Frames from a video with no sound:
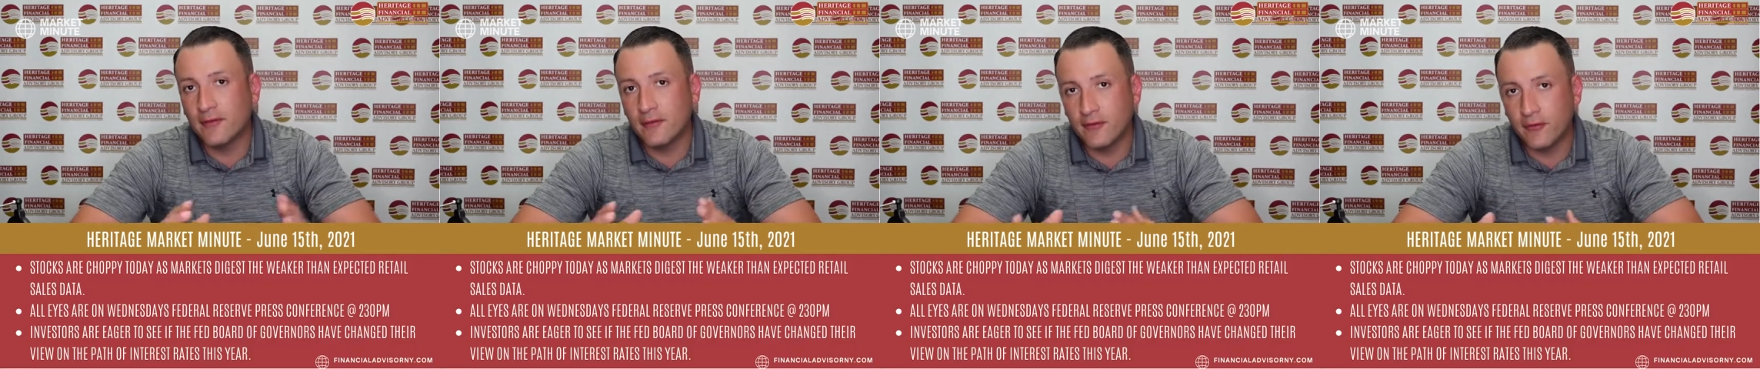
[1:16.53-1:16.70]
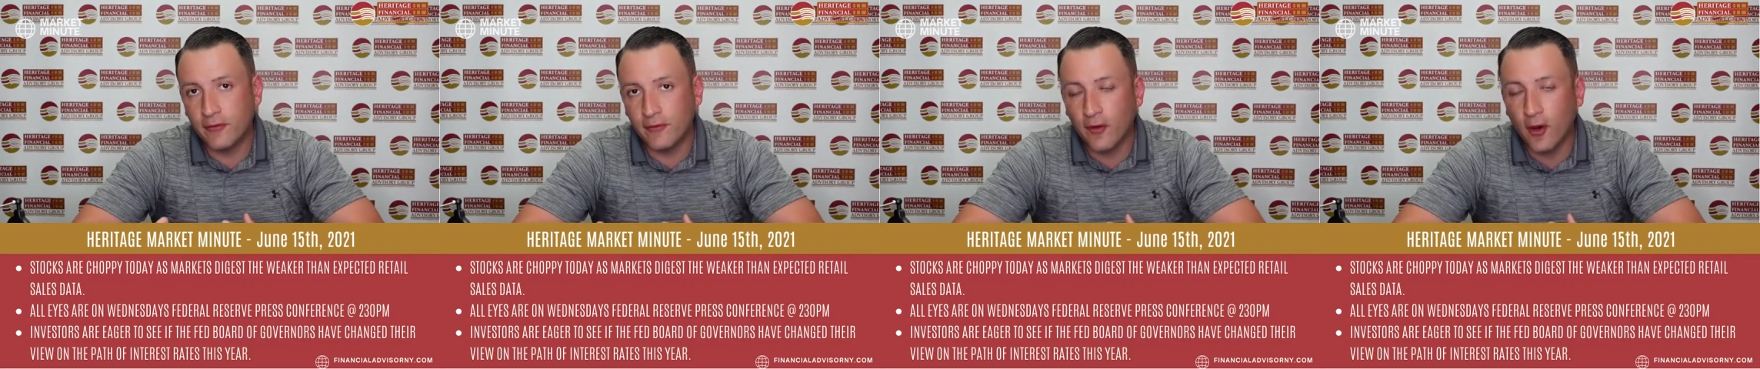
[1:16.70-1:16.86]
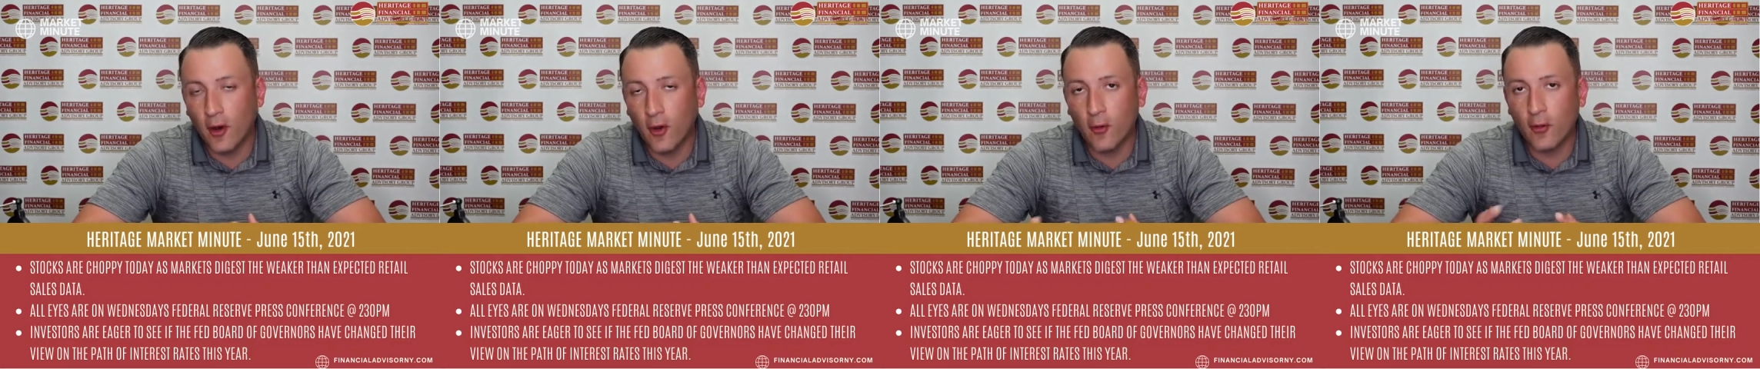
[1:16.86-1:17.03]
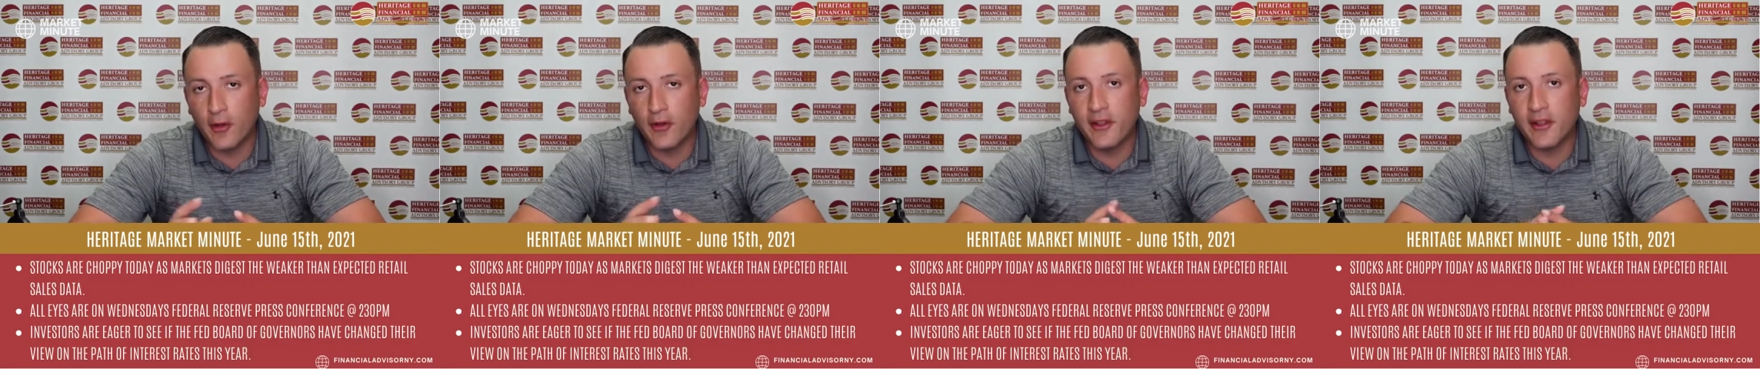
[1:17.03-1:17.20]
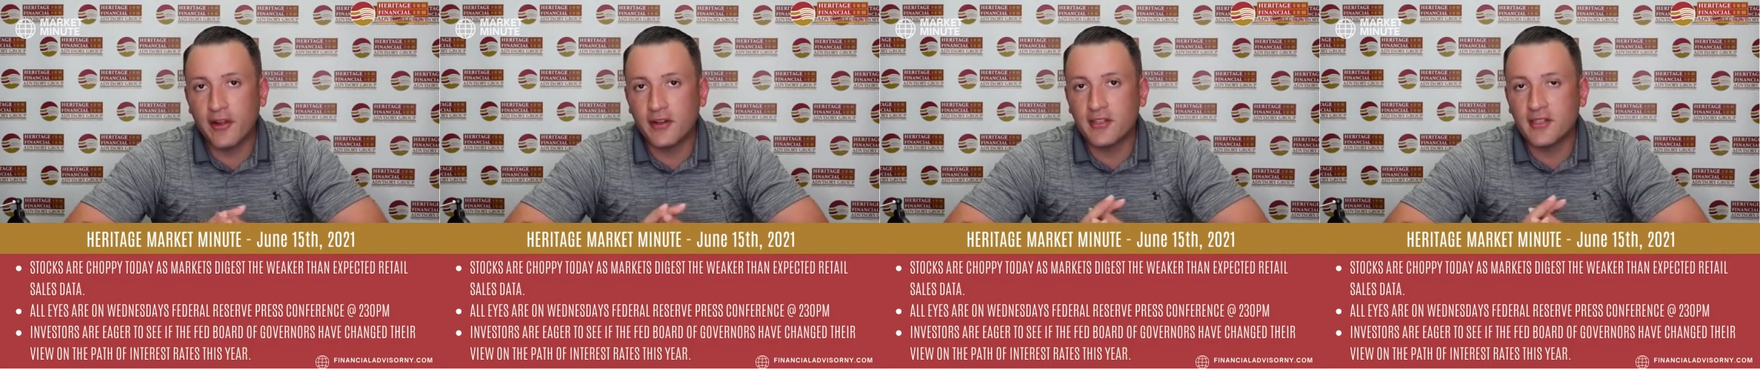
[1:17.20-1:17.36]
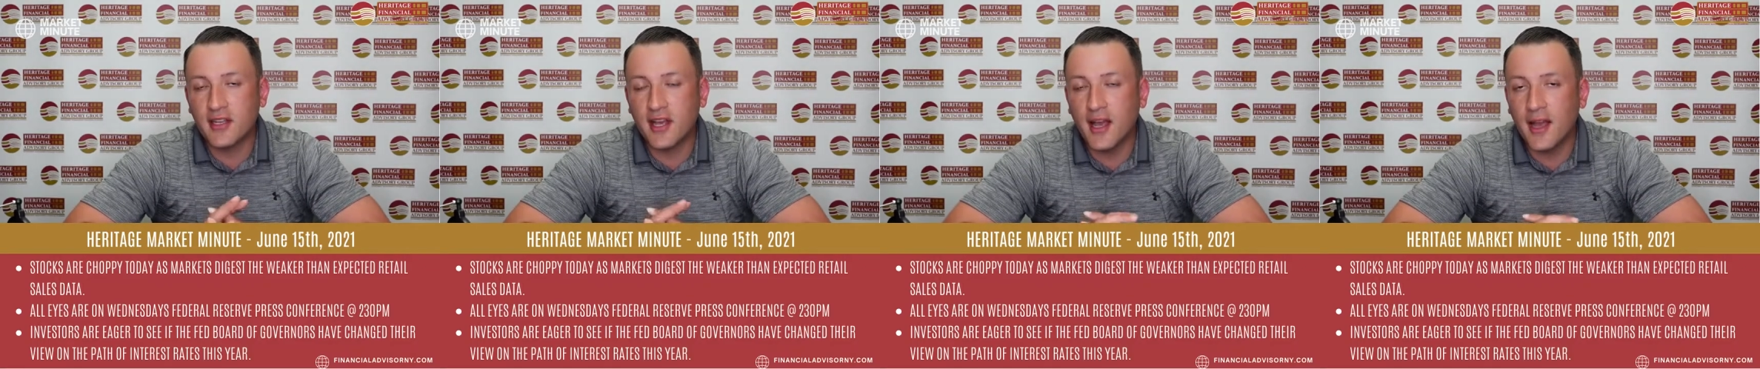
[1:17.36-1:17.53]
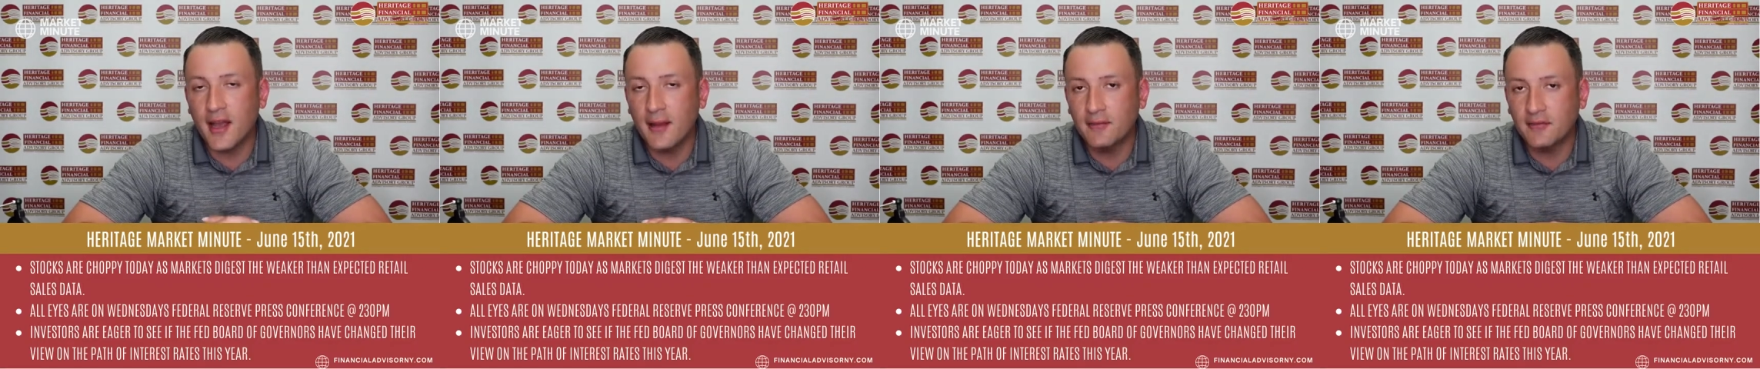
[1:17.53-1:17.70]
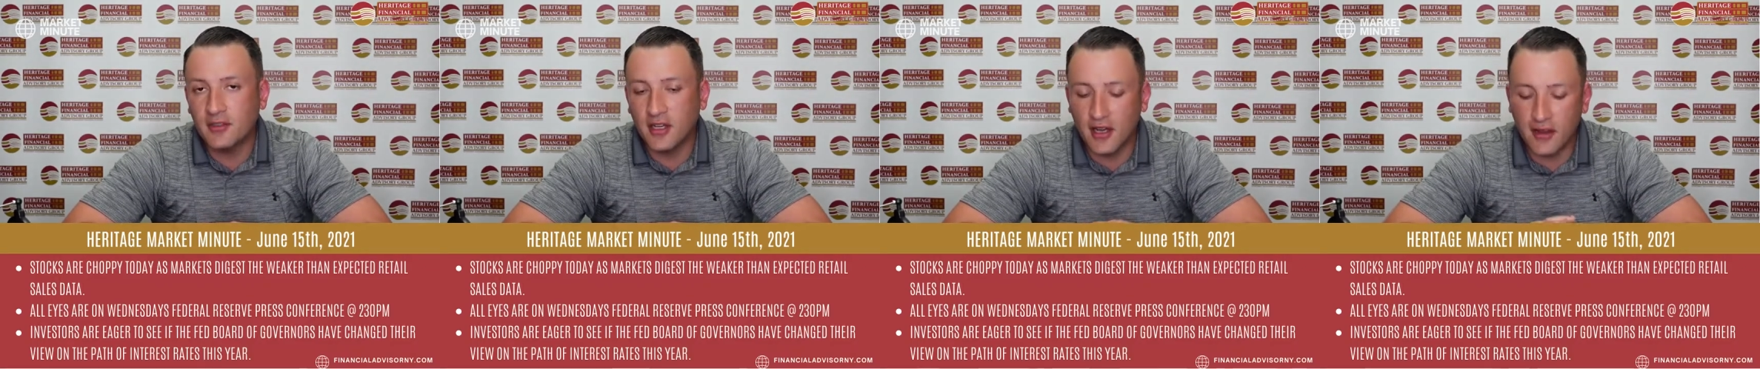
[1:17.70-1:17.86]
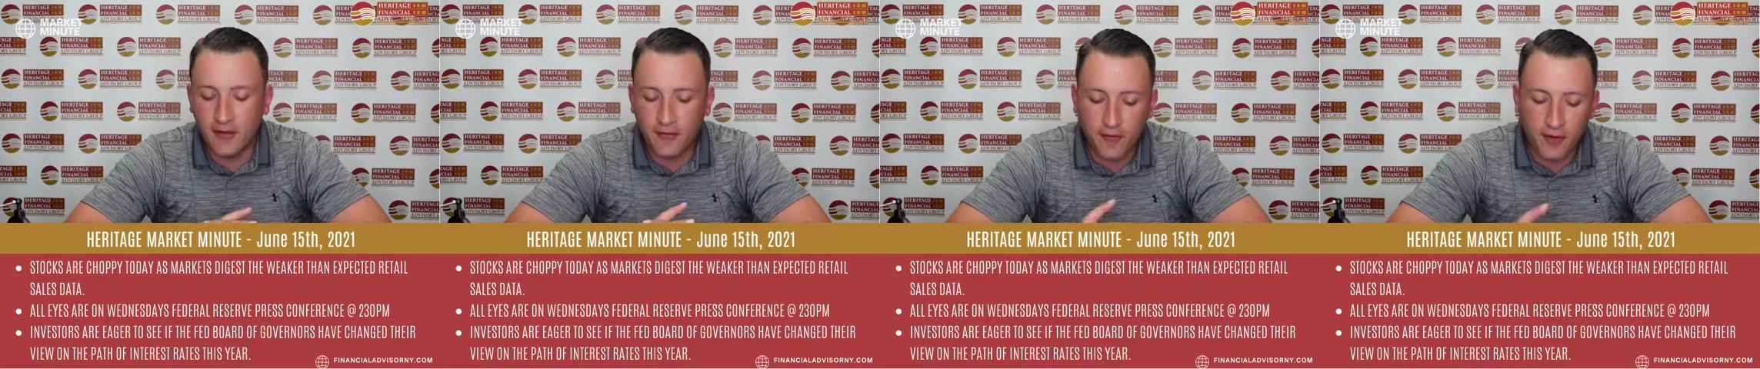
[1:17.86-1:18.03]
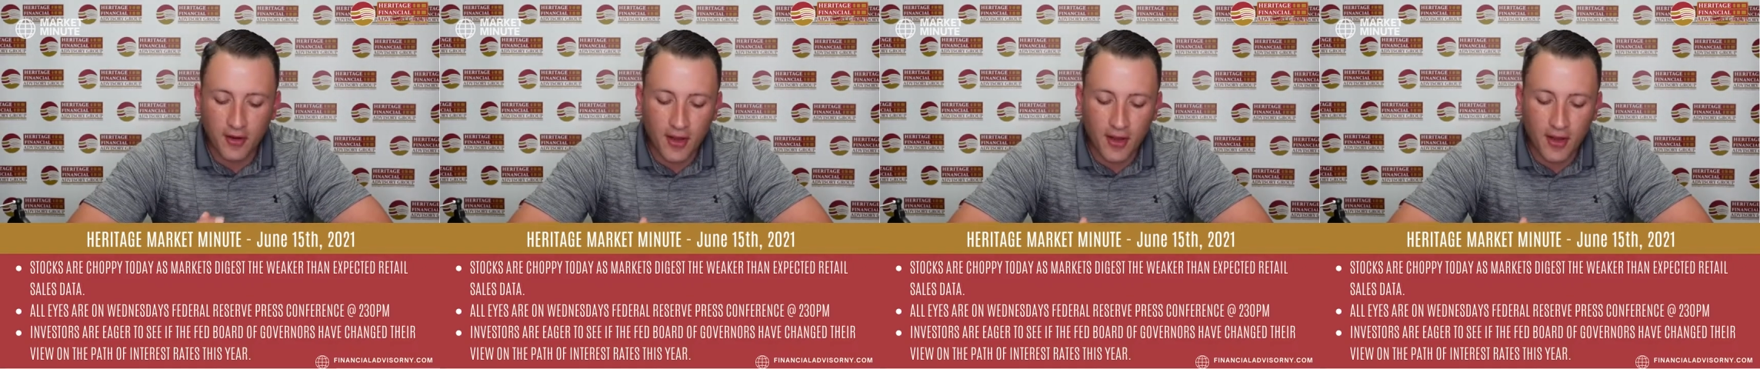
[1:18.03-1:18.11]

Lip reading: forward their timeline